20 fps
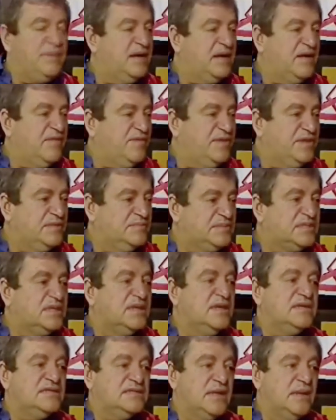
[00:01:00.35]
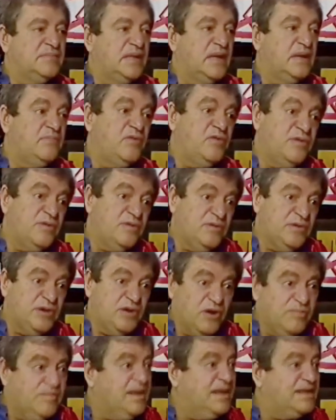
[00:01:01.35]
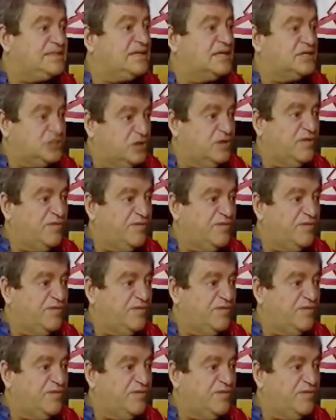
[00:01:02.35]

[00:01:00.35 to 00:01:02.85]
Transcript: better films, sometimes we, we don't make such good